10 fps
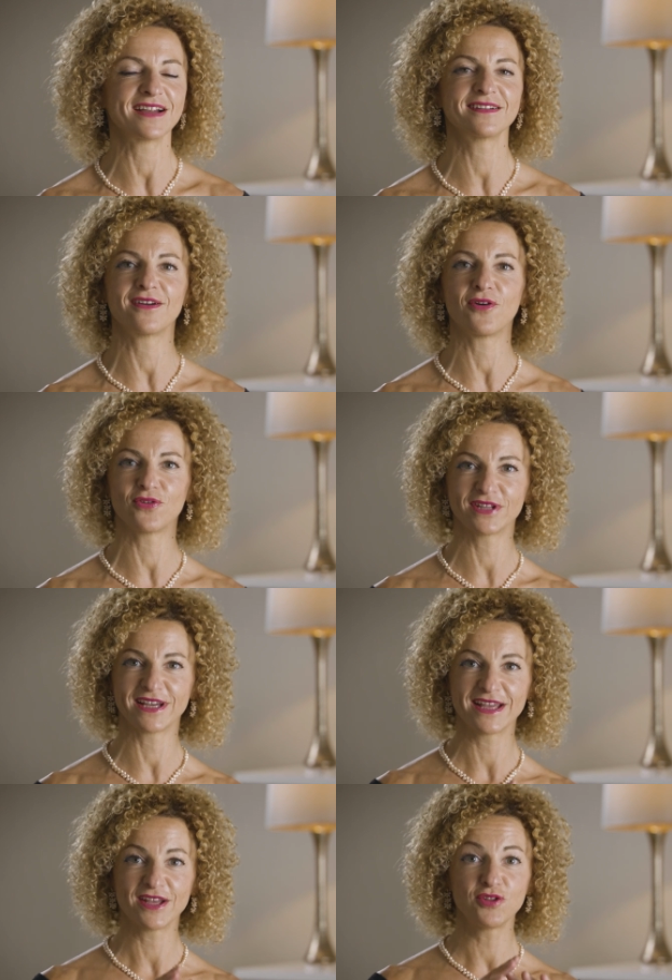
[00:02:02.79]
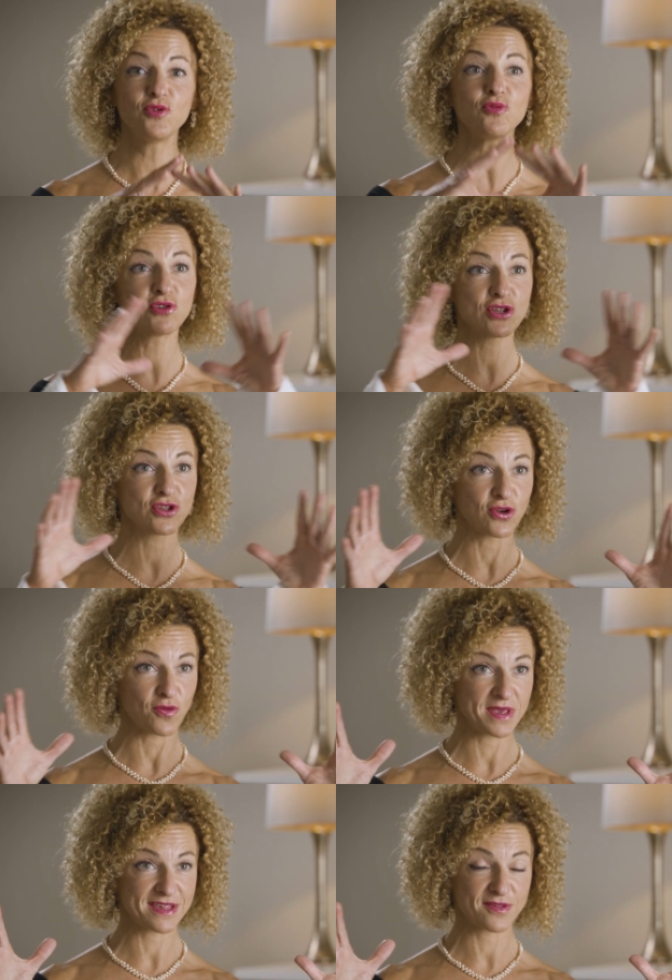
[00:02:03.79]
are on uh,
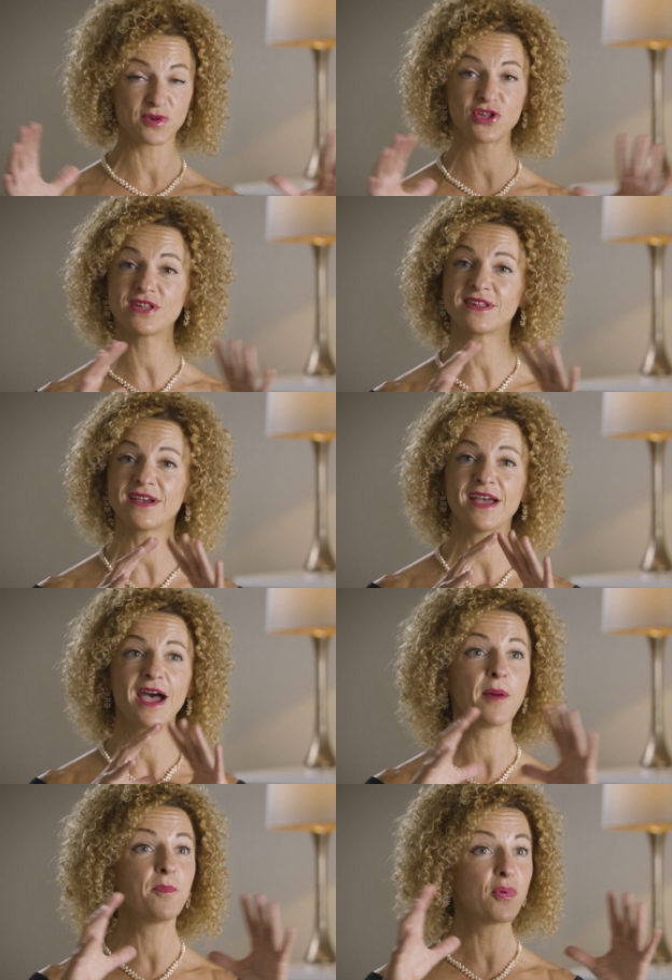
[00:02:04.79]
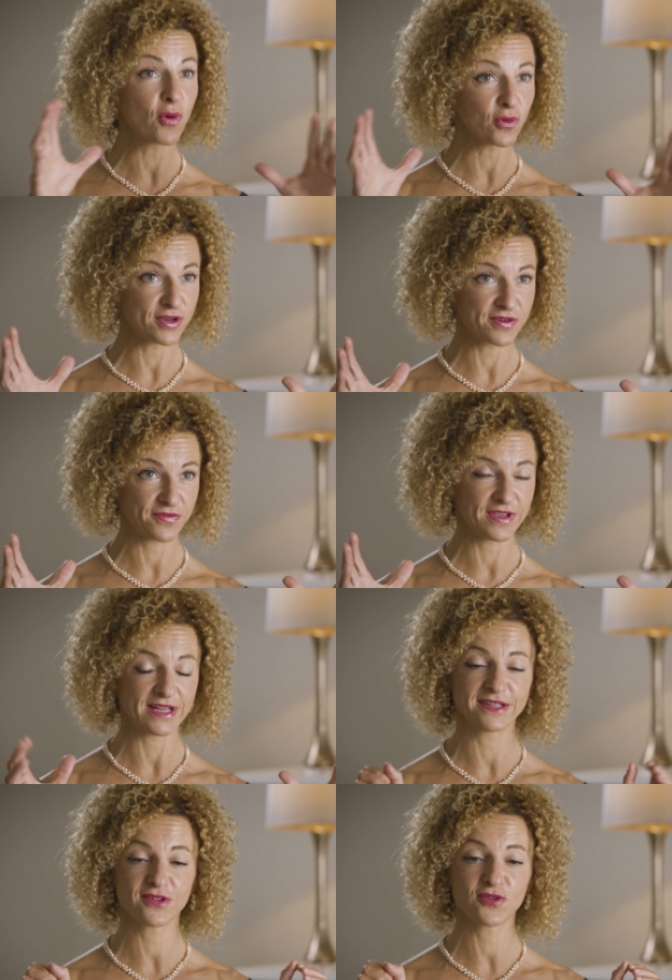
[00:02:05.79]
nutrigenomics, which is a, a, broader
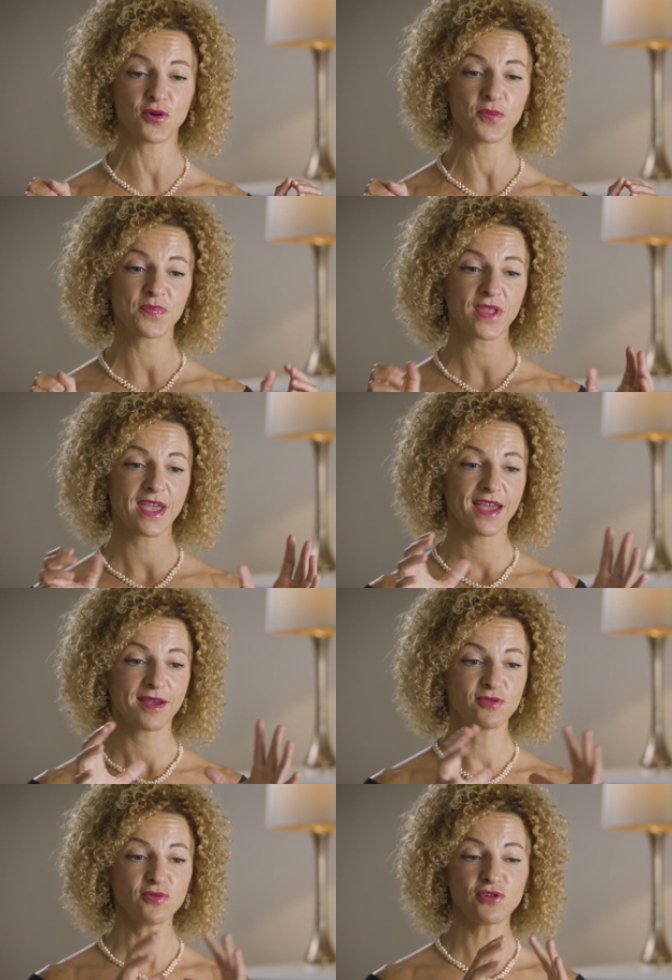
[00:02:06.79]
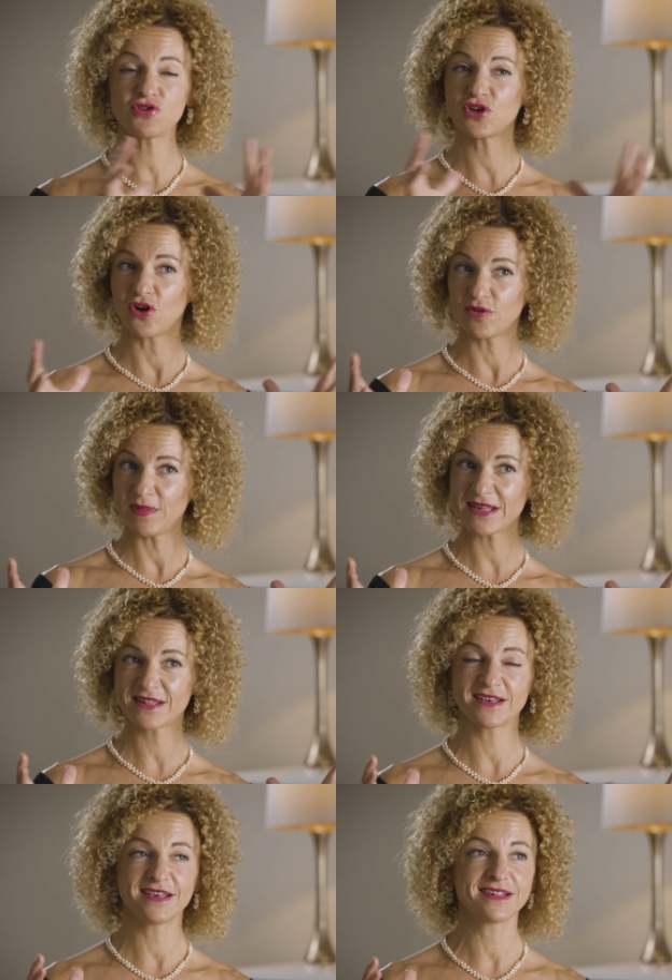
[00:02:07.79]
field. So,
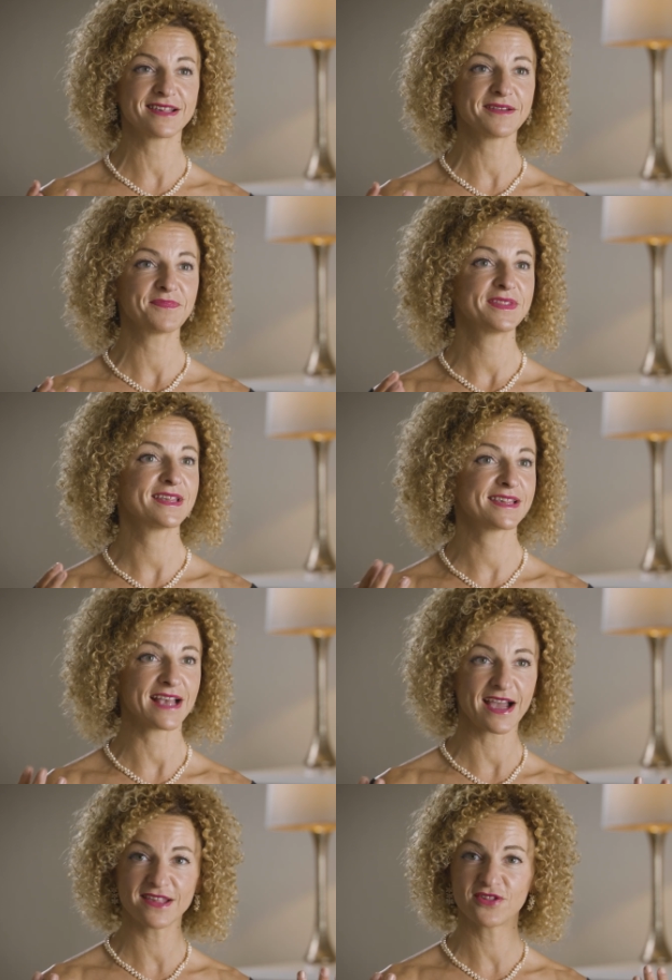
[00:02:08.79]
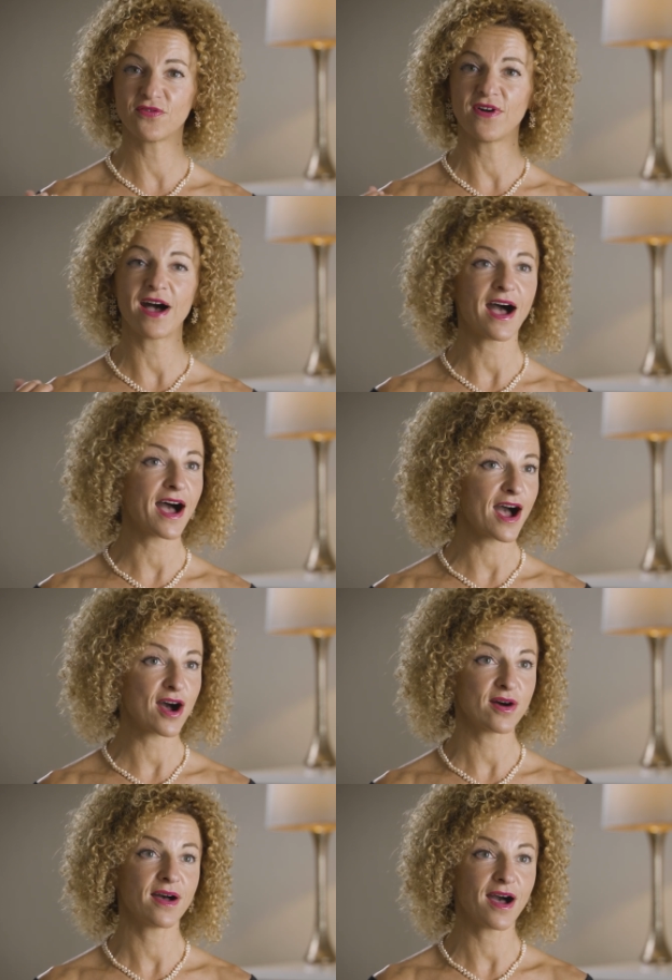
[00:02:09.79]
nutrigenomics is uh, the science of
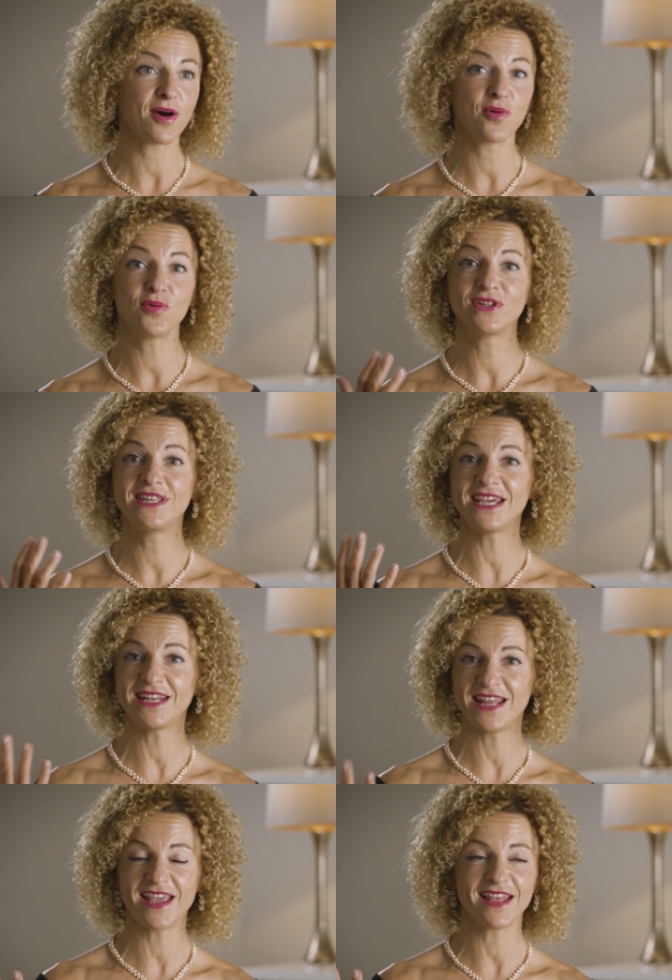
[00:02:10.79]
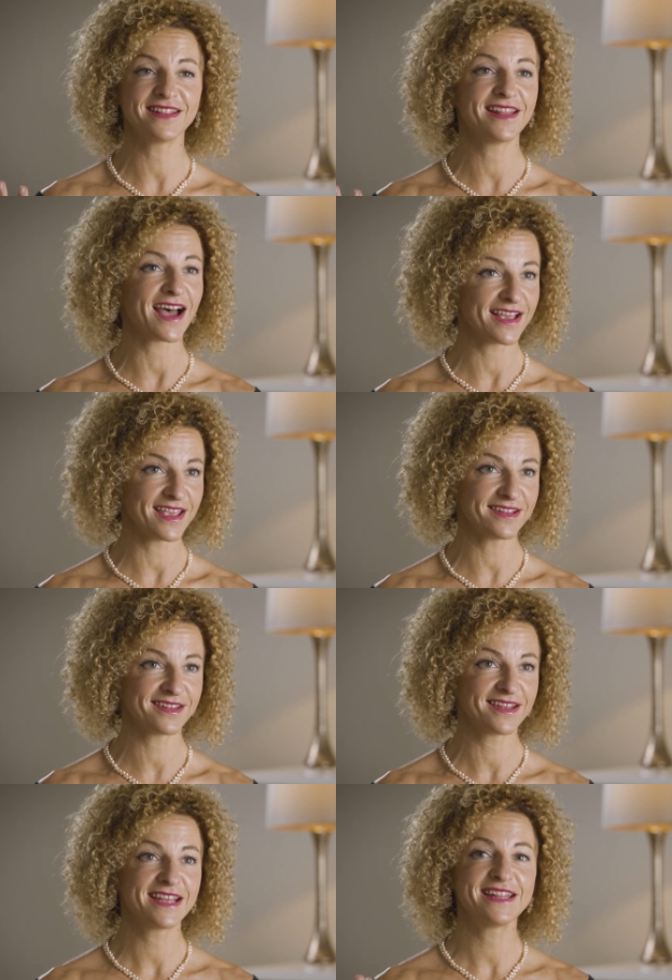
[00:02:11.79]
uh, how DNA and
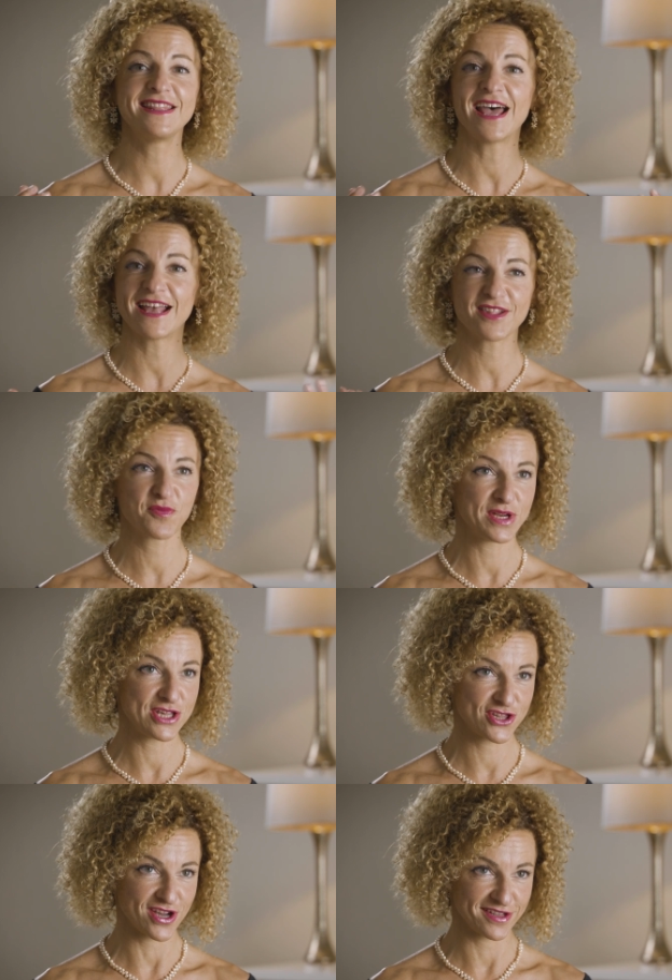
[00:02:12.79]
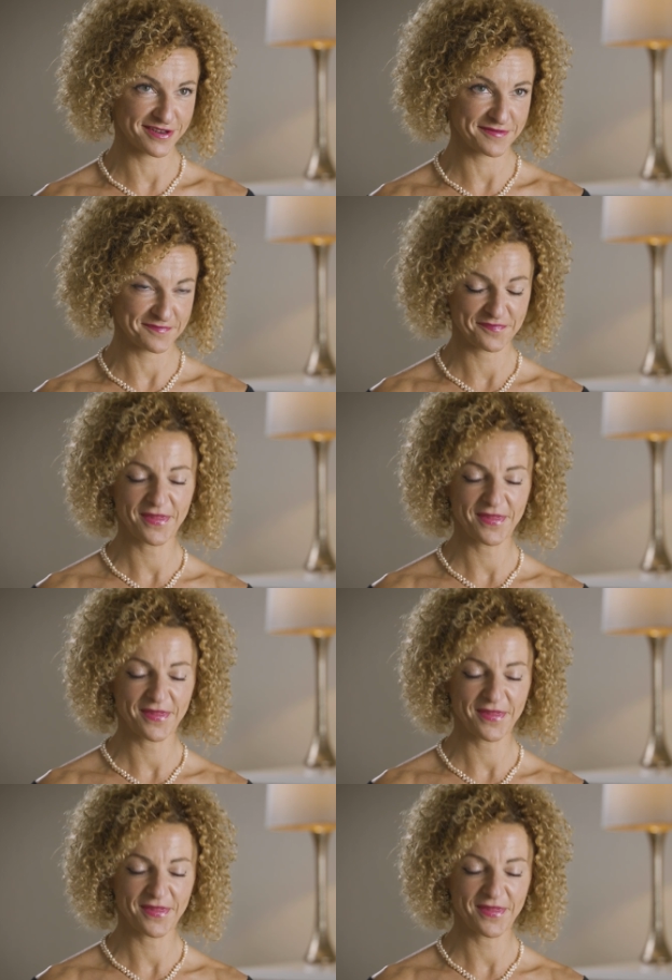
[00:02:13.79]
diet dance with each other.